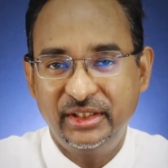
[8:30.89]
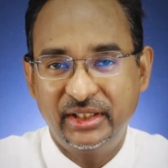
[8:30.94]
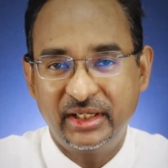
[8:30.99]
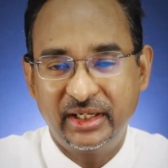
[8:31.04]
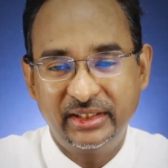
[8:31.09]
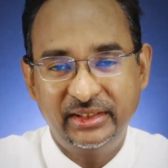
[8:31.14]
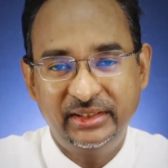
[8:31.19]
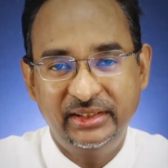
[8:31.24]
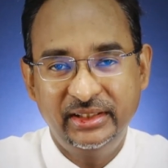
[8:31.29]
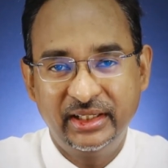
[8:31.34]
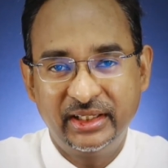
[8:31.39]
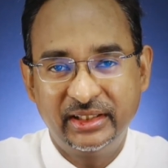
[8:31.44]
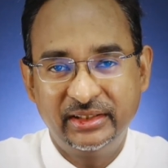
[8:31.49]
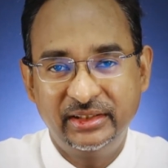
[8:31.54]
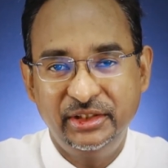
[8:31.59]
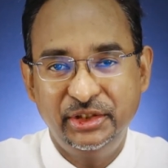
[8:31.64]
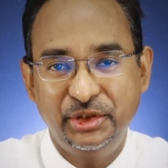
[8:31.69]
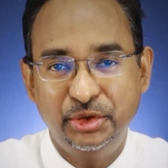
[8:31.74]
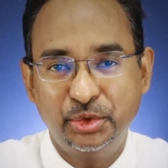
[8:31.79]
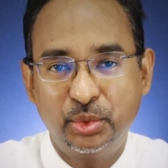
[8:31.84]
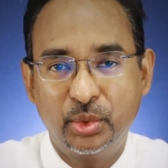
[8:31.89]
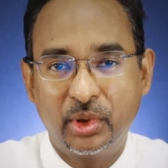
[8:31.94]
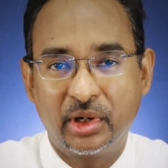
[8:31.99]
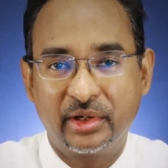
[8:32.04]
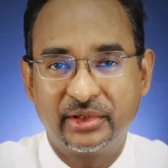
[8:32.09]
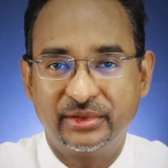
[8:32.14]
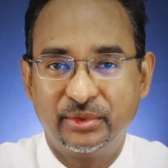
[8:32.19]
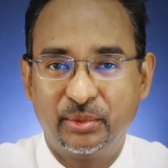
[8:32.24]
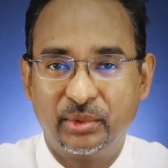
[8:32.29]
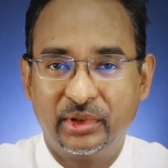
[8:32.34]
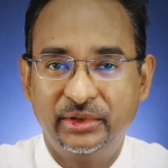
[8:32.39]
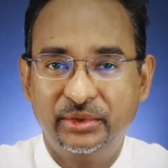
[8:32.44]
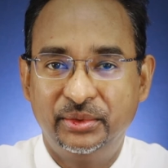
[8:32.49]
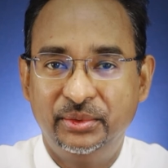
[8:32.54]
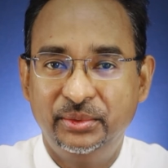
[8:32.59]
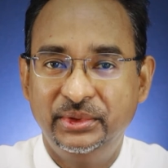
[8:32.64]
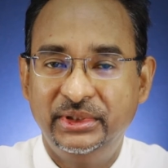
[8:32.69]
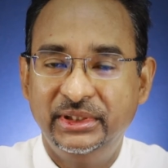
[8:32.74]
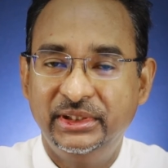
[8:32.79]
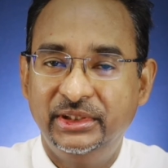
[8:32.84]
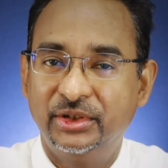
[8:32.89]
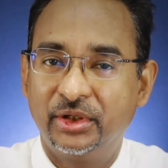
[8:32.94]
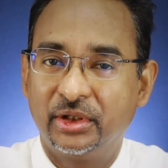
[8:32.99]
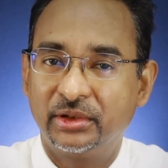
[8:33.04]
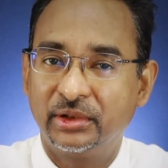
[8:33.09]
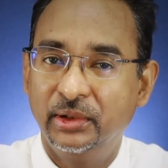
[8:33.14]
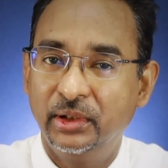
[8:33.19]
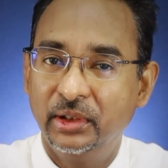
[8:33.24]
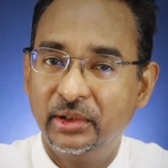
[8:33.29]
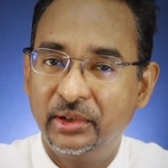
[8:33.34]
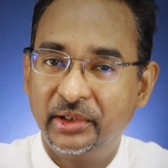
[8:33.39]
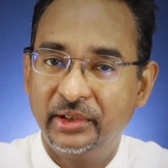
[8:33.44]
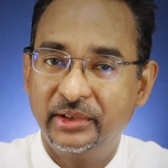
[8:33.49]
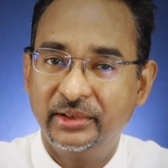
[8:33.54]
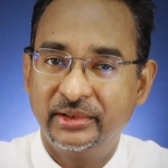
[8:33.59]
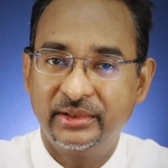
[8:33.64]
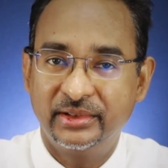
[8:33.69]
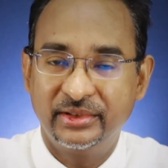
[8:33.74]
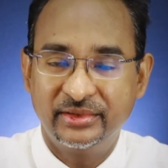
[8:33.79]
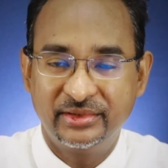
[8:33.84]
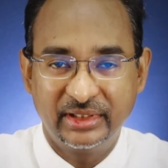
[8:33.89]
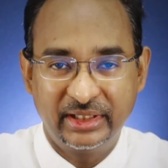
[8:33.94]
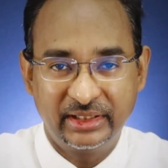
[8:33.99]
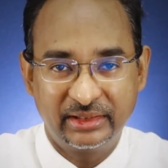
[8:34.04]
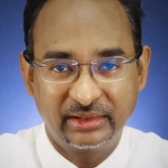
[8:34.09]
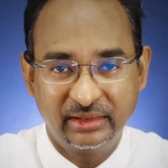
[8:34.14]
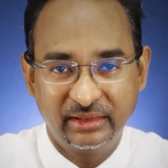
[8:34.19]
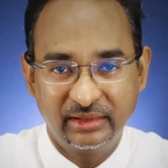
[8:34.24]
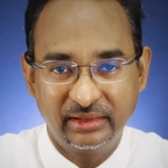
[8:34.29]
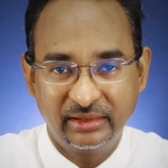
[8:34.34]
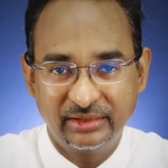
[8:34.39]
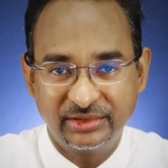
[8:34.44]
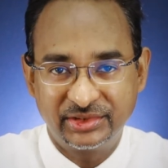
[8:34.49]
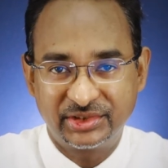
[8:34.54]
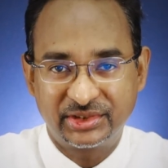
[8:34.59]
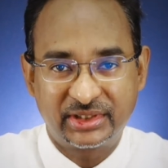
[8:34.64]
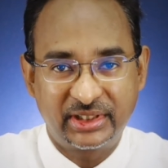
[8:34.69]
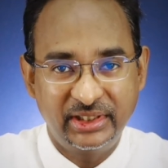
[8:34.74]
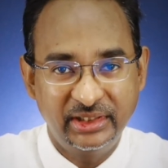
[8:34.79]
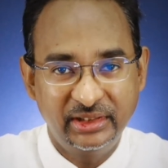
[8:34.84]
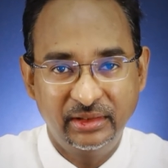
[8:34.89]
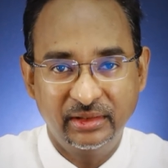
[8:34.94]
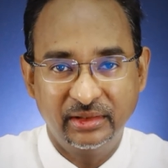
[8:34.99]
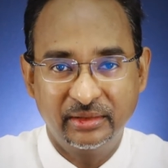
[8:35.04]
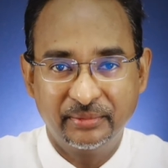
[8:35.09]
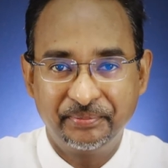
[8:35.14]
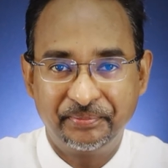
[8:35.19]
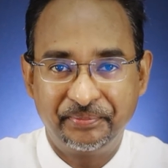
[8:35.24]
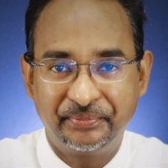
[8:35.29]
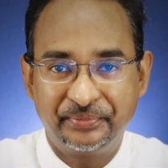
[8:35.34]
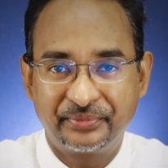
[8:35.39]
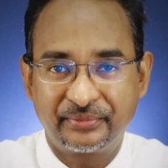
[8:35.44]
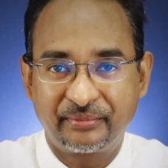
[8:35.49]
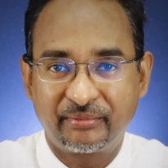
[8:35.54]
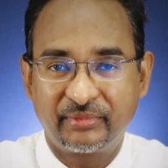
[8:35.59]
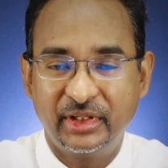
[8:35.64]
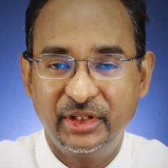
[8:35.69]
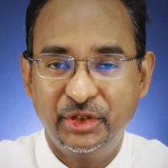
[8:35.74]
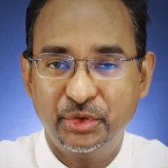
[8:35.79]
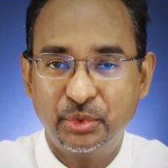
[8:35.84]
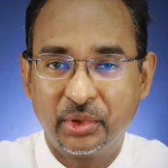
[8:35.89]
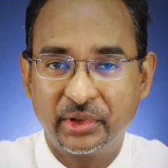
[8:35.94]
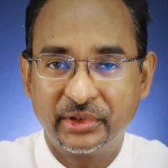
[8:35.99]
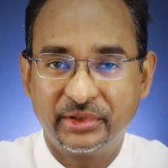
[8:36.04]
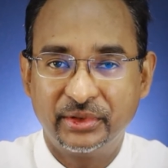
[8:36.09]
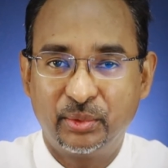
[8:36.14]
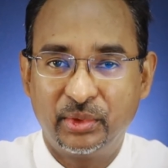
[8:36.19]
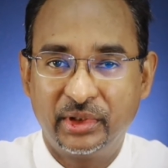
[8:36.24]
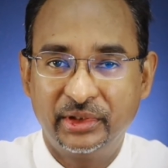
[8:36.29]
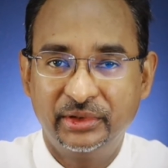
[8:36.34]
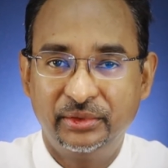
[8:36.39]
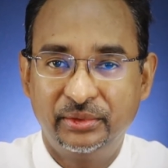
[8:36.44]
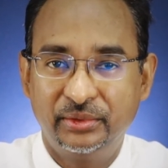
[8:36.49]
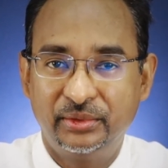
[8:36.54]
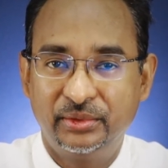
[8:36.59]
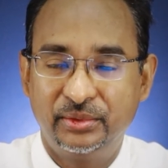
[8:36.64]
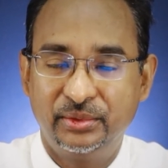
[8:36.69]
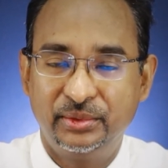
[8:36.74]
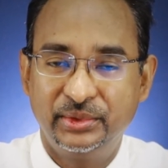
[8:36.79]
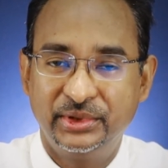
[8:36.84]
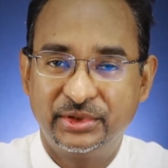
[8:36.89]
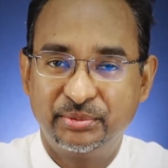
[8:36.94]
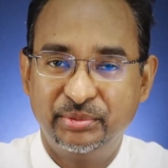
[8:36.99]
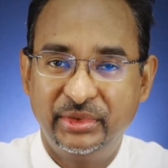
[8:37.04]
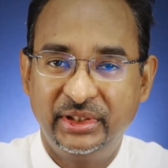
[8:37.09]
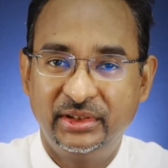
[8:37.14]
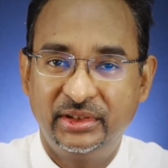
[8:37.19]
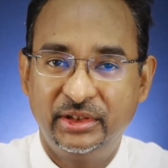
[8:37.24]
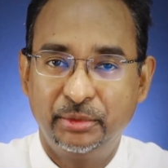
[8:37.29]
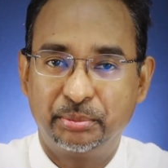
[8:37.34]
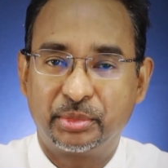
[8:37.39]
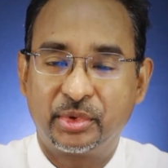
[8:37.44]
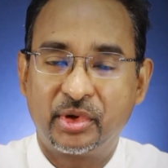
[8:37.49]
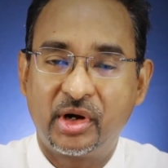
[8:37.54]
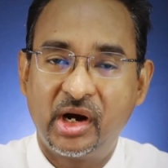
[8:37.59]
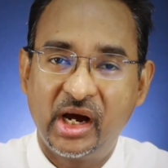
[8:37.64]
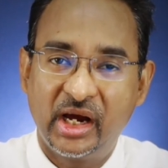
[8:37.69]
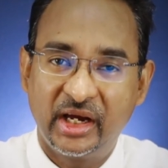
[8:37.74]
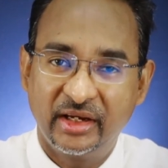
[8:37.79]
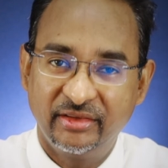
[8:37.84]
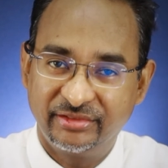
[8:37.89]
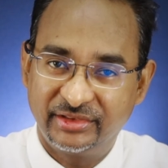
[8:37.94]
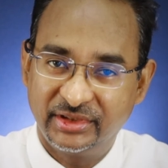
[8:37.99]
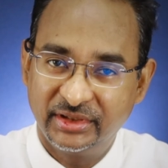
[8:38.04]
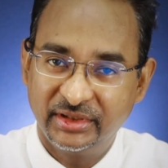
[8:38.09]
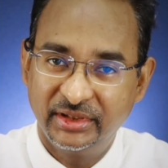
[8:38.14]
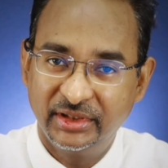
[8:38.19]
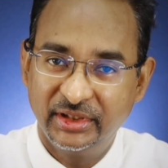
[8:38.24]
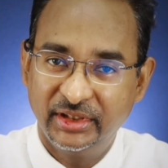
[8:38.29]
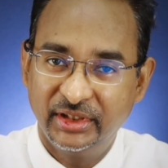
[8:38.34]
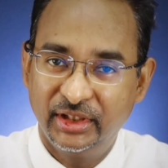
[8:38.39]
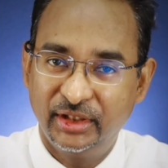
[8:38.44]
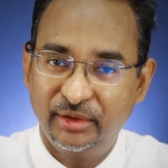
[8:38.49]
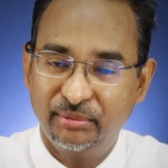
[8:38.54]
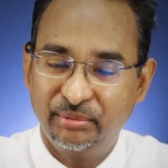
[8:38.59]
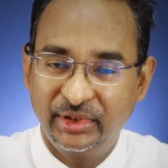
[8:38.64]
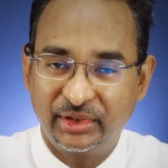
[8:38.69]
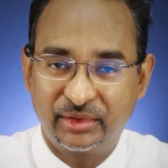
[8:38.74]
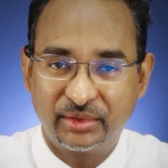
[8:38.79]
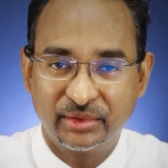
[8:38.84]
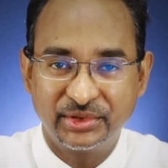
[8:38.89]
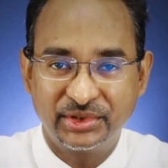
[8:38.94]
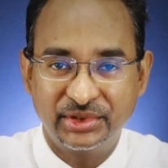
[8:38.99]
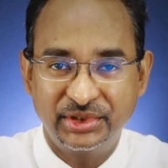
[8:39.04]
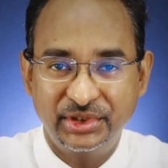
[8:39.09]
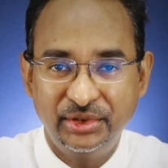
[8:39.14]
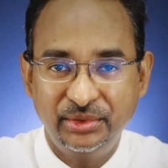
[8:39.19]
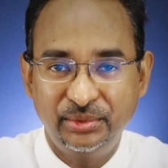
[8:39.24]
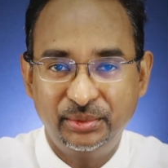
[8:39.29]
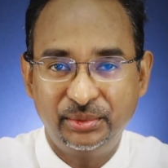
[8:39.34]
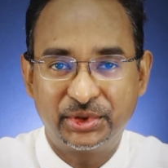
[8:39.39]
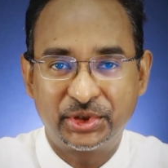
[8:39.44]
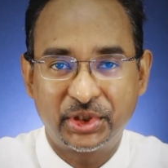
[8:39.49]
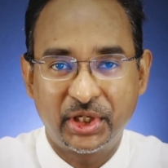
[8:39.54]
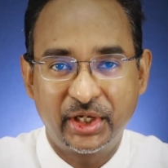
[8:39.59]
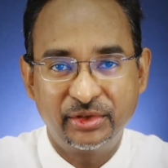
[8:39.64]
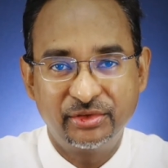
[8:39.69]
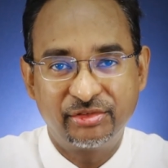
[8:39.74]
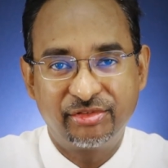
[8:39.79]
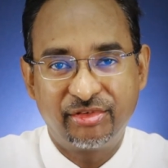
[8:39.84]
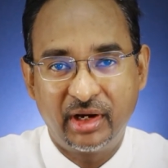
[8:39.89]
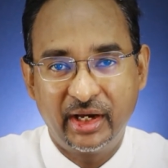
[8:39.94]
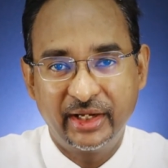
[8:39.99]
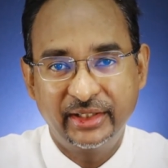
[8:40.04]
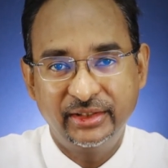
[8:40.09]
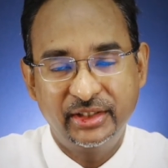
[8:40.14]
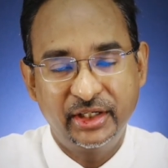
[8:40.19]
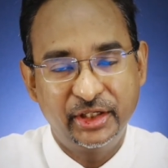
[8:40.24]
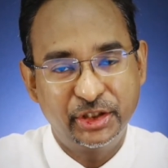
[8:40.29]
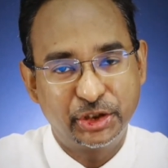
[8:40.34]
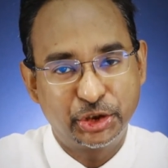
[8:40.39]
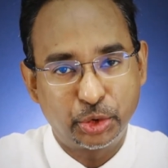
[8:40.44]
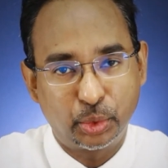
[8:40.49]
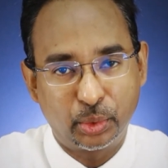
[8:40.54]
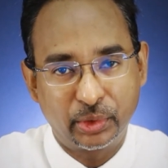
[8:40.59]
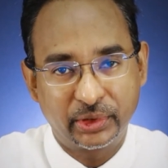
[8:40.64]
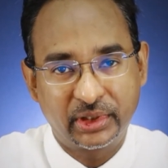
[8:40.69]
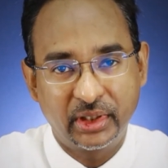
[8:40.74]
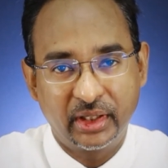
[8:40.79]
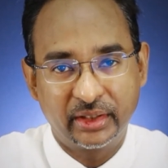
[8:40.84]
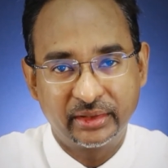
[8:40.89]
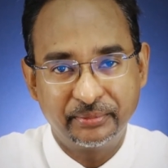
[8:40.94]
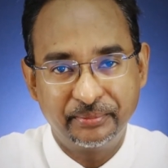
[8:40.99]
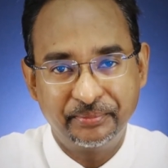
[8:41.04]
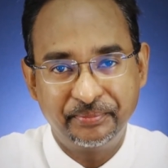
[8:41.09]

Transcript: At the end, you are the one who did not learn that skill. You are the one who is being deprived because you try to find a shortcut.